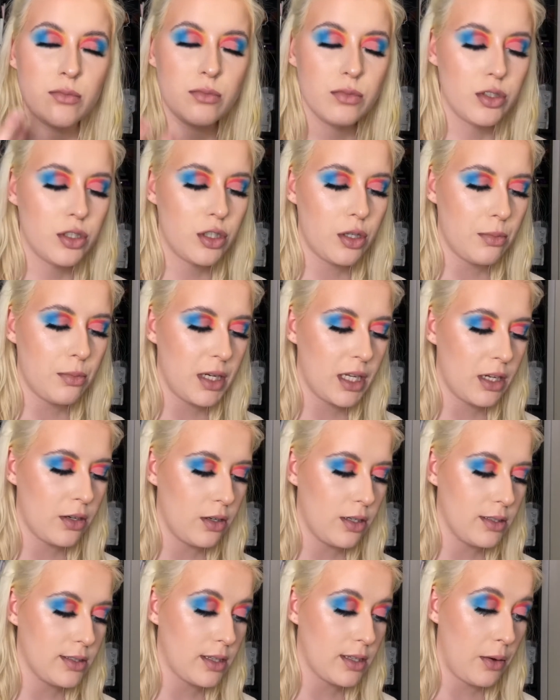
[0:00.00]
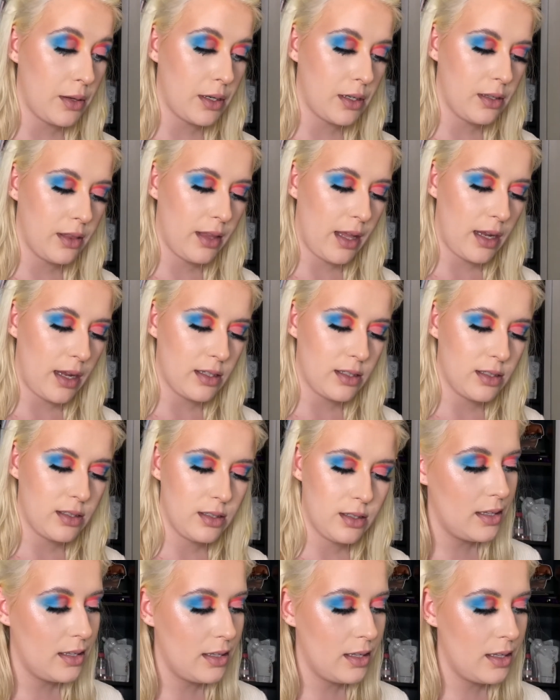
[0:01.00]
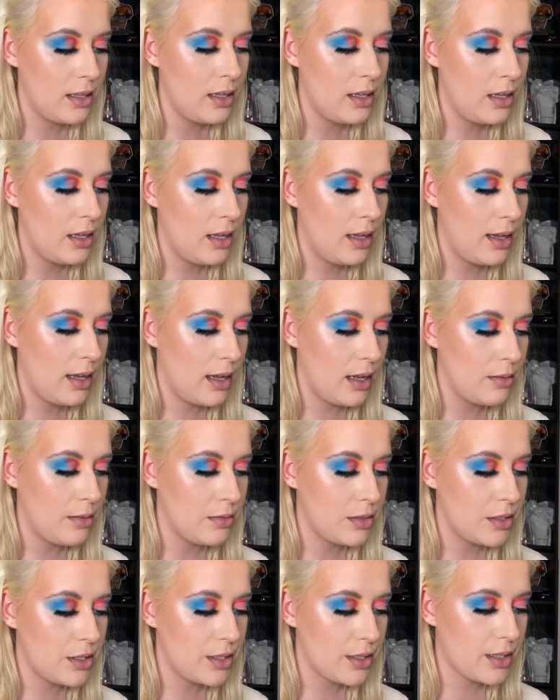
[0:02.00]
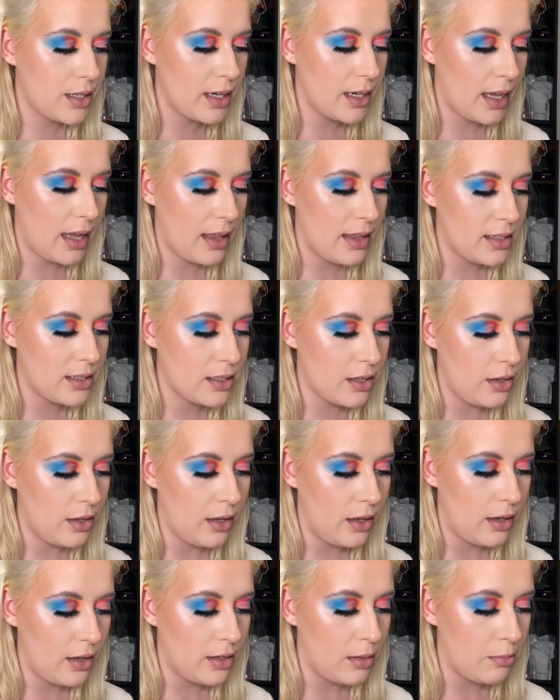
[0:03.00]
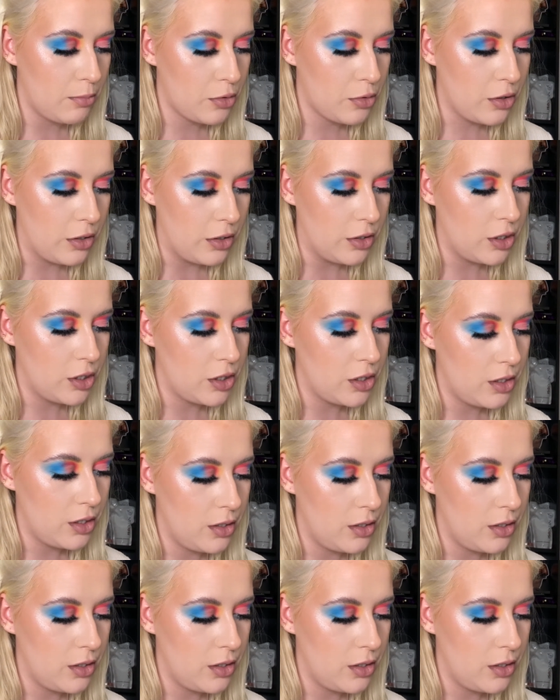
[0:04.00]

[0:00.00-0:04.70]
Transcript: too many colours going on then. I'm just going to get this colour on a brush